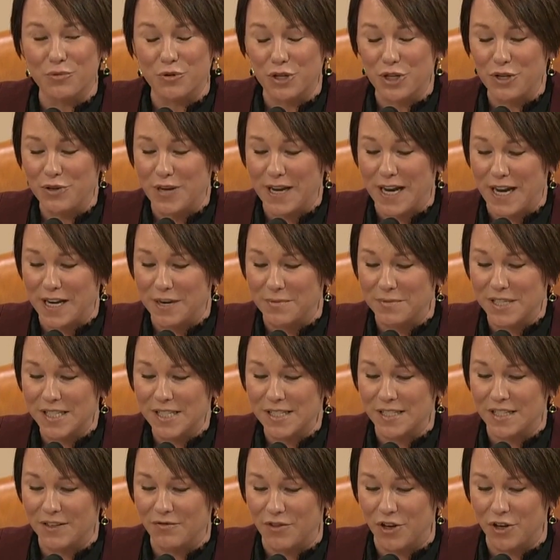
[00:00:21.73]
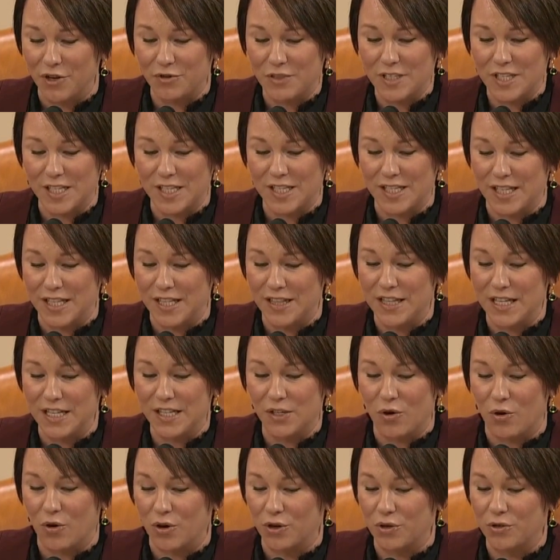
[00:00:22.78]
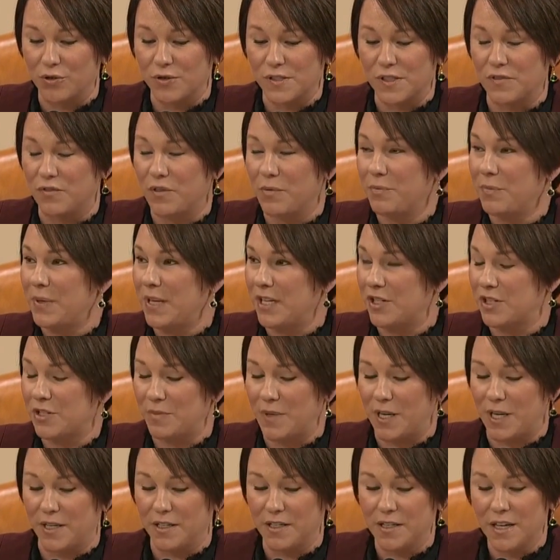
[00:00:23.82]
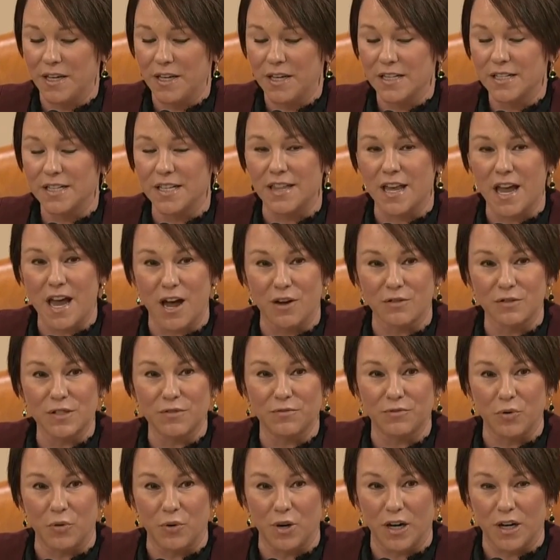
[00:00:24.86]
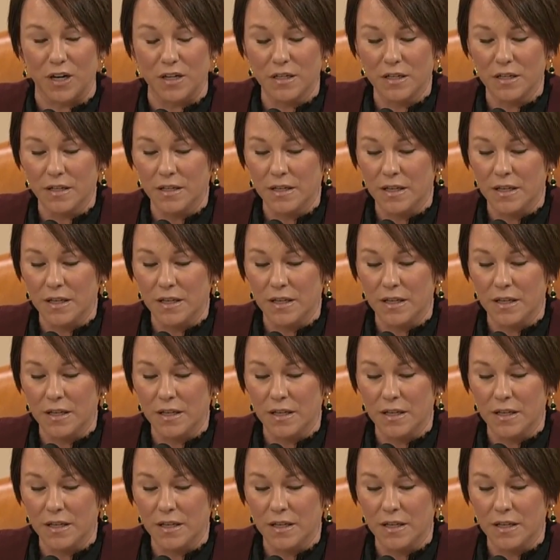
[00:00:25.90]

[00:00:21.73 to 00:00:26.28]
will unanimously vote to send these articles of impeachment to the House floor.